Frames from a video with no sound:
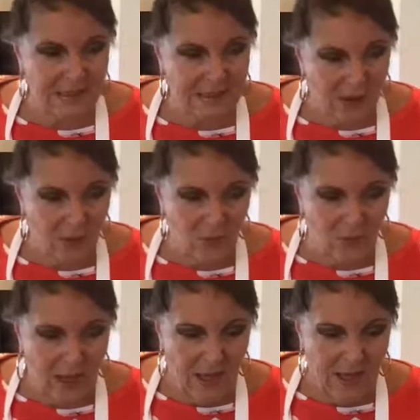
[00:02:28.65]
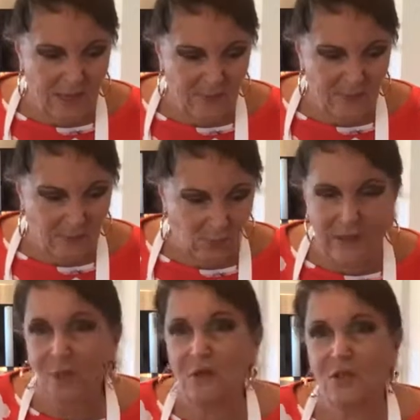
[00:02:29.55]
So
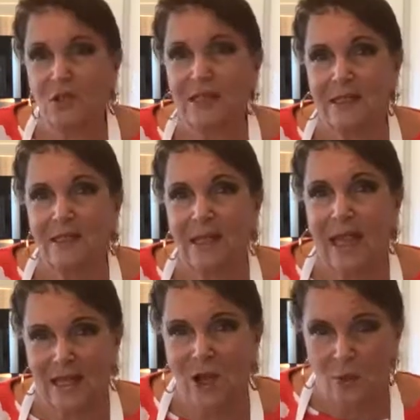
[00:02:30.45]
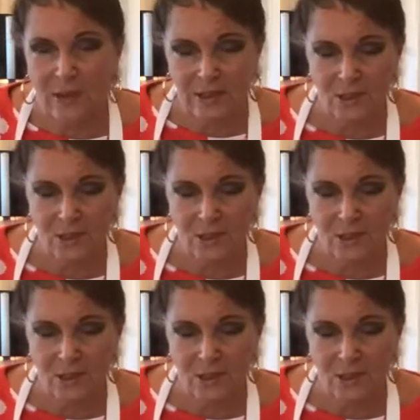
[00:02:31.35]
why don't we just get going?